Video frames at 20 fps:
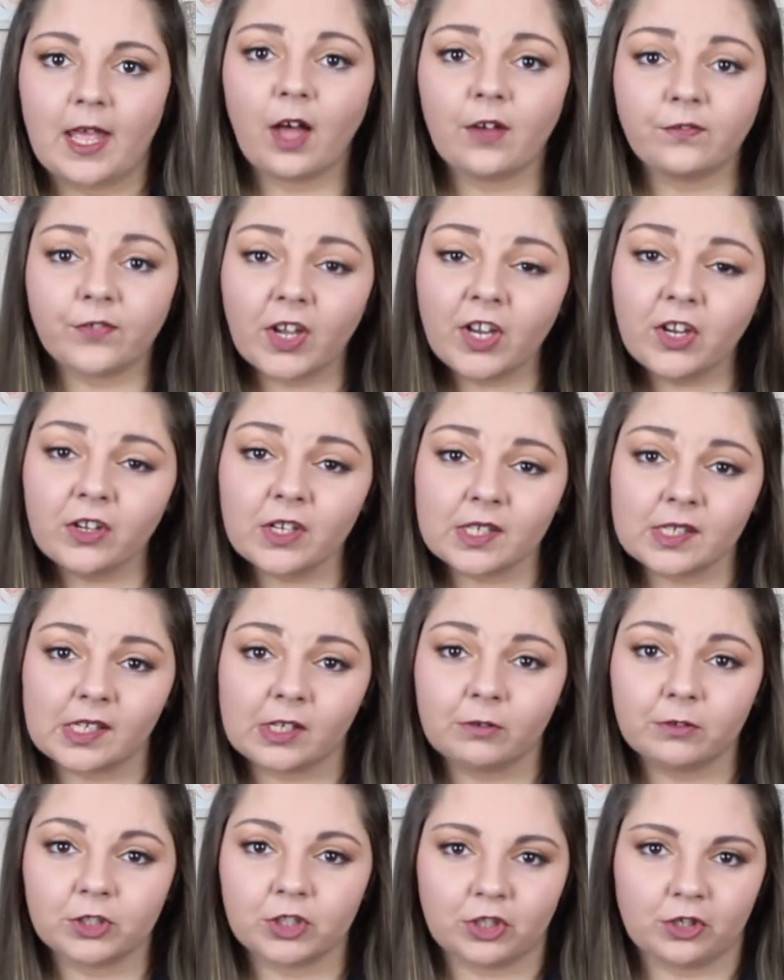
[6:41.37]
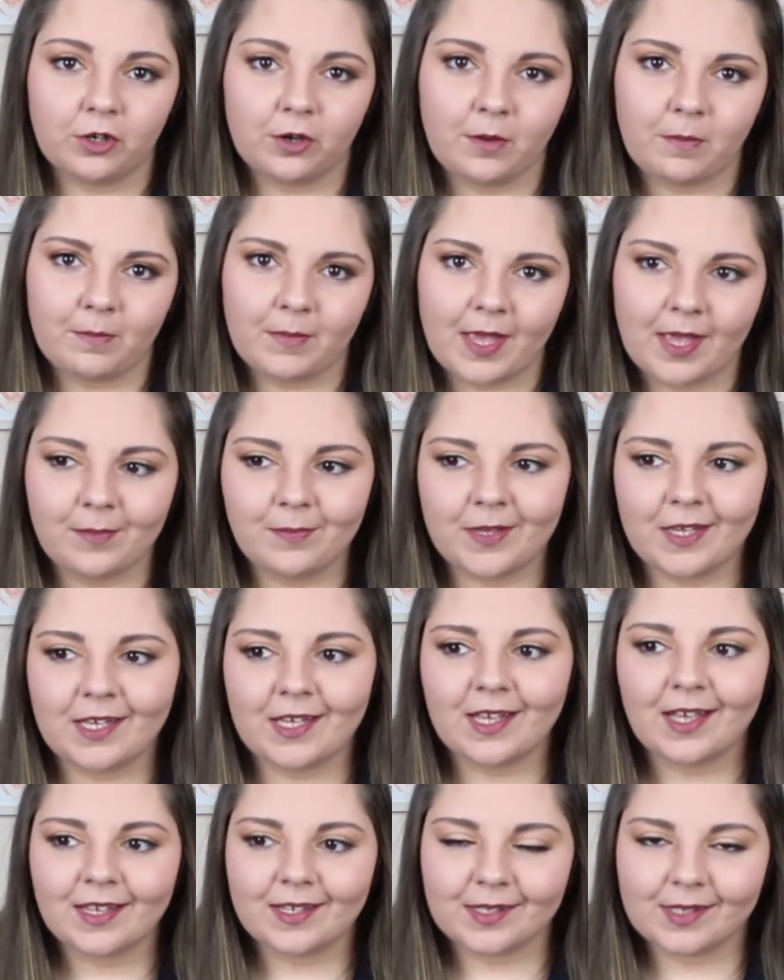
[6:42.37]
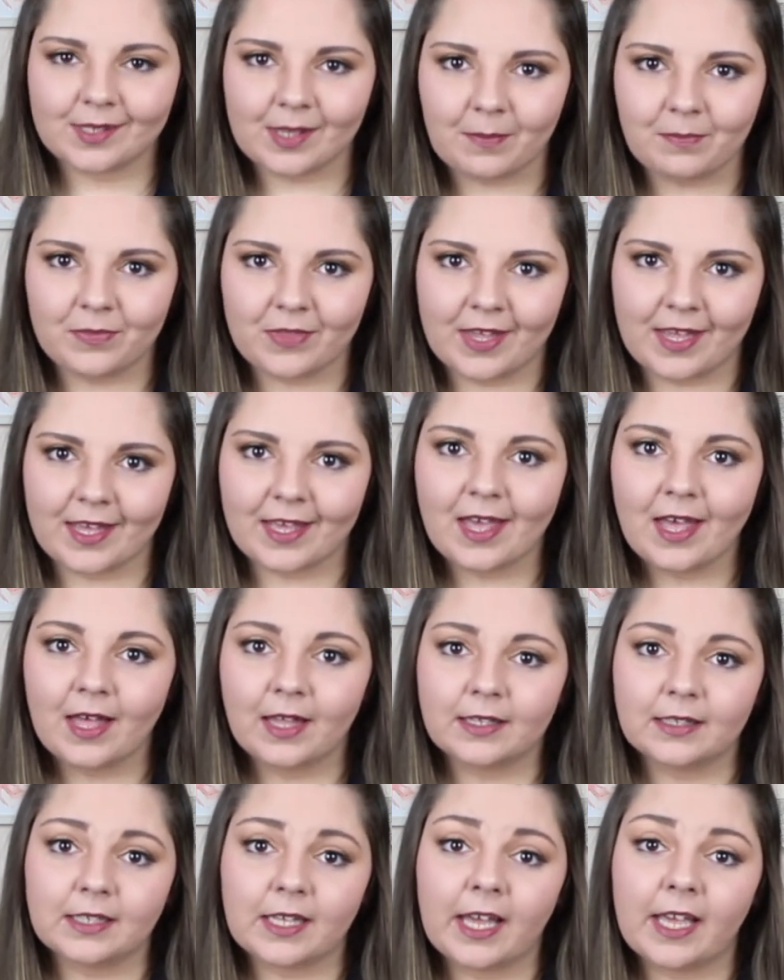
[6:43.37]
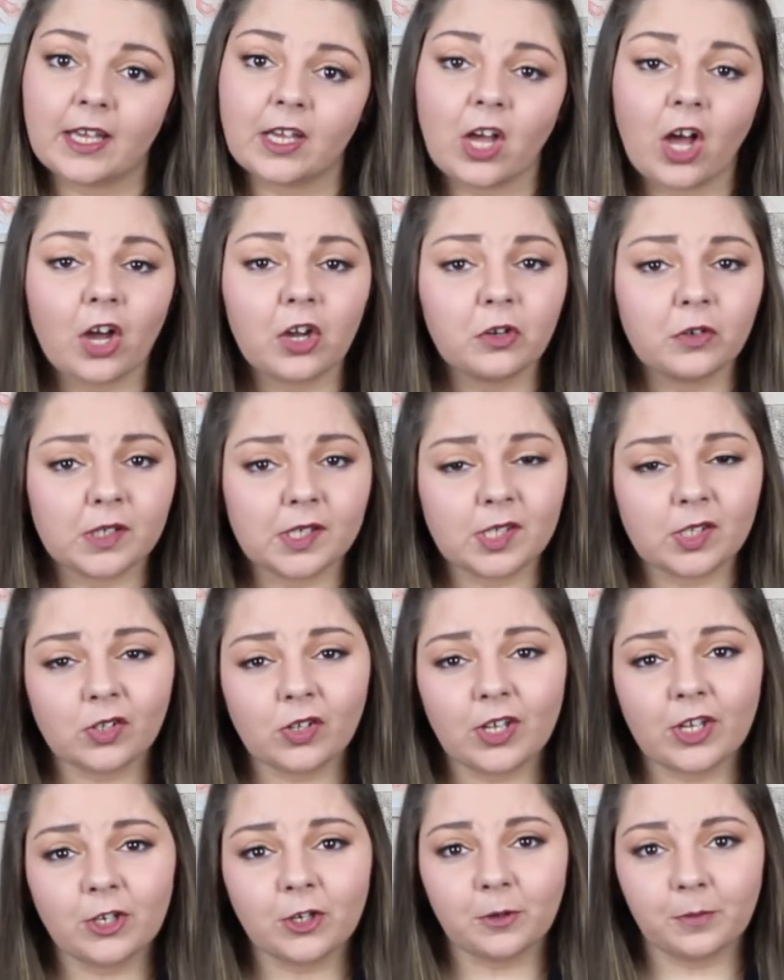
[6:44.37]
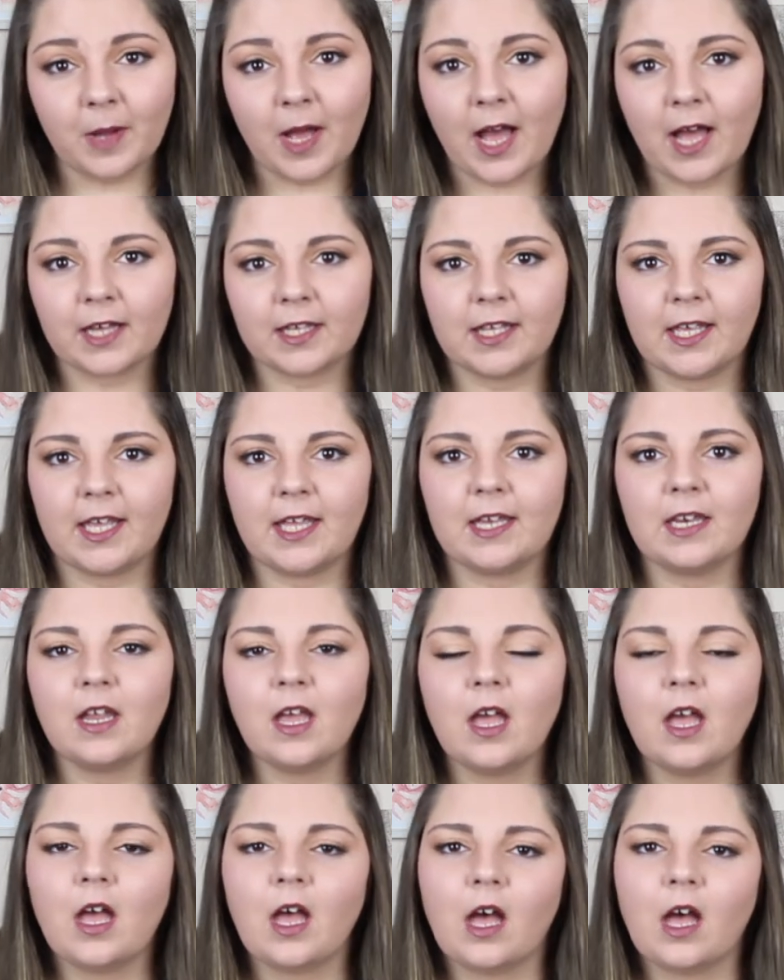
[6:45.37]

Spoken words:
A fire extinguisher may be something like a crystal in your pocket,